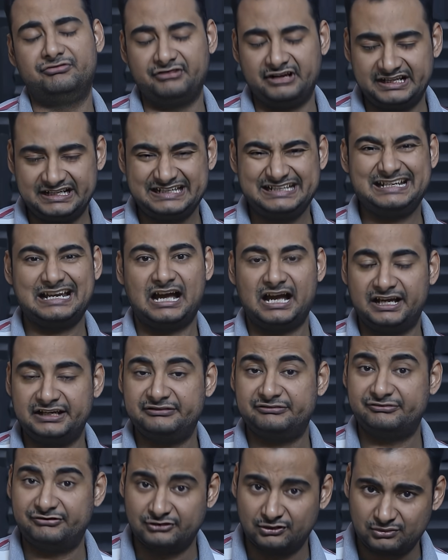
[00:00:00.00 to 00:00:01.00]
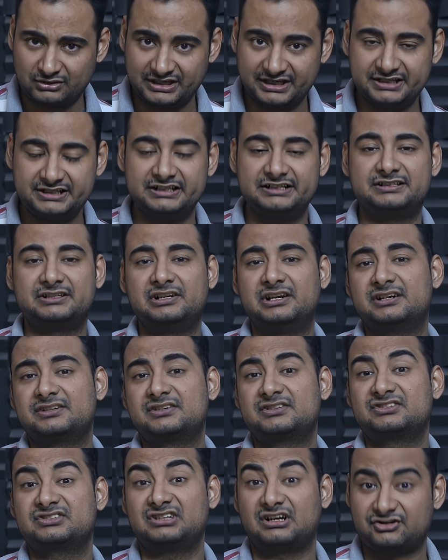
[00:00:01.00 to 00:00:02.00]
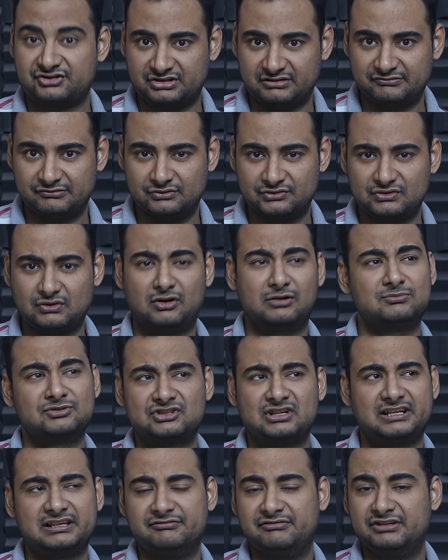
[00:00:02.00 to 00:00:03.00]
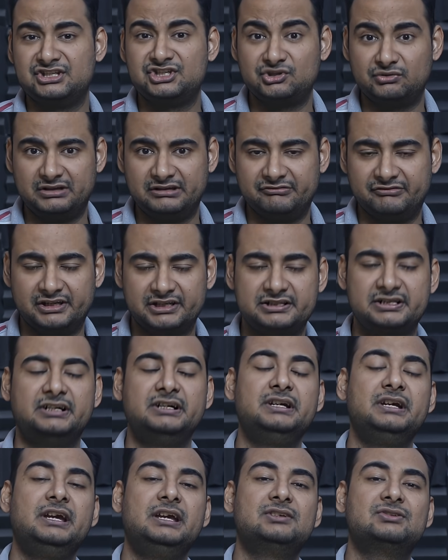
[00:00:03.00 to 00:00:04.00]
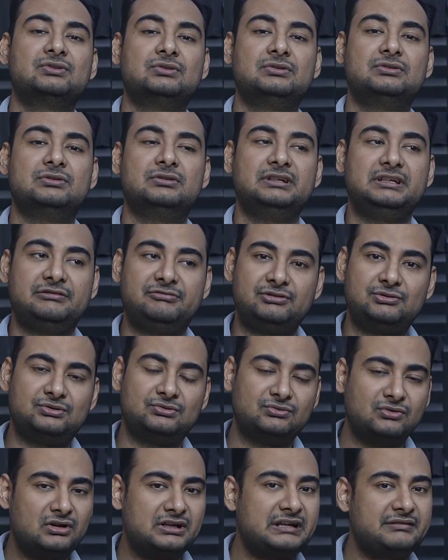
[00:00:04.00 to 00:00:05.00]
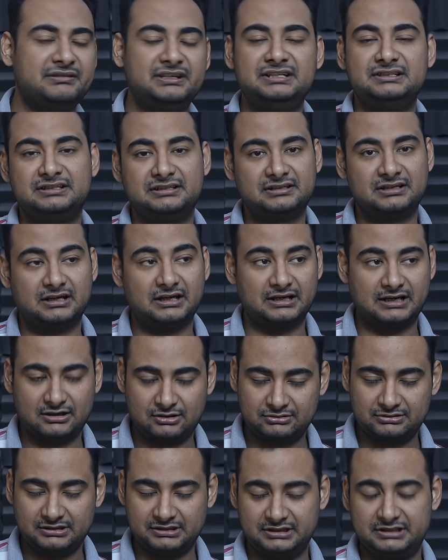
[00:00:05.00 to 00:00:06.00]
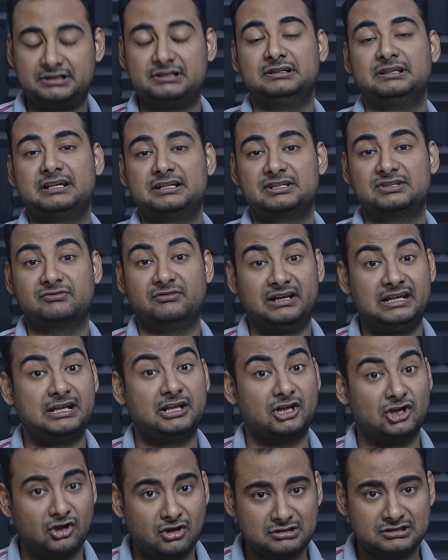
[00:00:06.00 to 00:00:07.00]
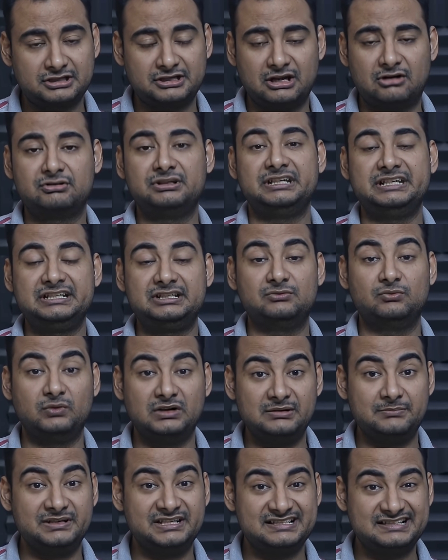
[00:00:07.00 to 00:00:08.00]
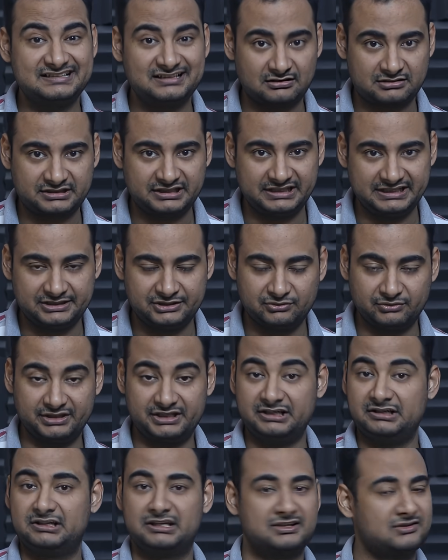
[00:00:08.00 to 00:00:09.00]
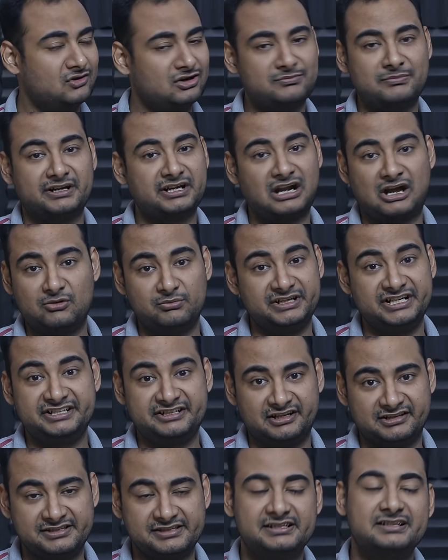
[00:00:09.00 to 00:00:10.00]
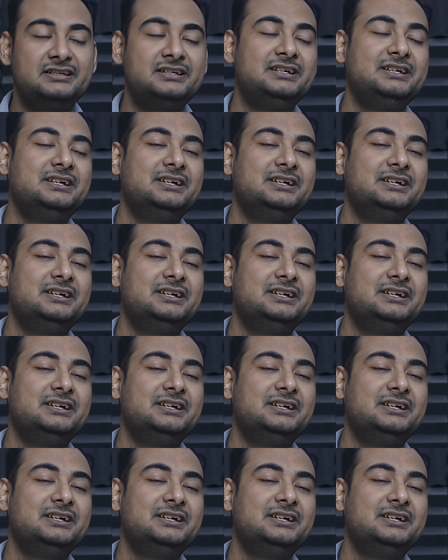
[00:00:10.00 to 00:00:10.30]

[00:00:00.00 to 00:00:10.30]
very high flow rate it creates a suction force almost like a venturi effect so if you do not have anything around it that is well locked down it will be sucked into it does not matter how many tons